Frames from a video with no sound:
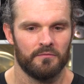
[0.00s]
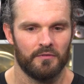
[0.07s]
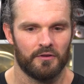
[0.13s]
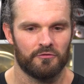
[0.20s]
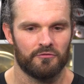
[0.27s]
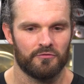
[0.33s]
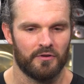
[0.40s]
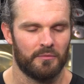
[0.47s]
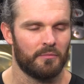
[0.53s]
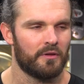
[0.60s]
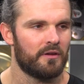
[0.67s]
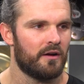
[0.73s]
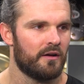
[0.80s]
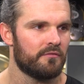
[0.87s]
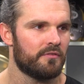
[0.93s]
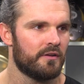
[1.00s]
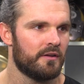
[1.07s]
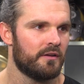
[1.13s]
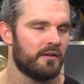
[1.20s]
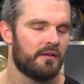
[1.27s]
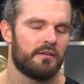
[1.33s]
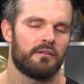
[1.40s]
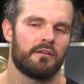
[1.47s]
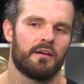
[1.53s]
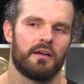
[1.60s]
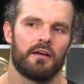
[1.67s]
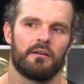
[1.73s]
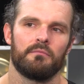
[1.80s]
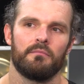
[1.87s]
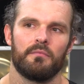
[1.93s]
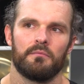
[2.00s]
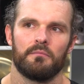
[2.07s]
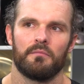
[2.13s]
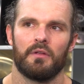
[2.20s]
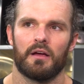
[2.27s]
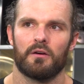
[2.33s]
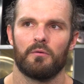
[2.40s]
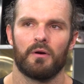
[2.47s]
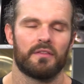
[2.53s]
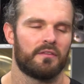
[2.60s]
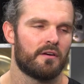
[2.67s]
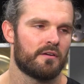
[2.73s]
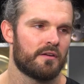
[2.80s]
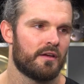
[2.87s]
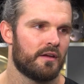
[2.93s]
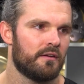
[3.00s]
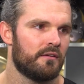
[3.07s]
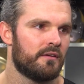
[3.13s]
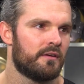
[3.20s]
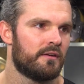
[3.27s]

extremely confident and um, not quite there yet.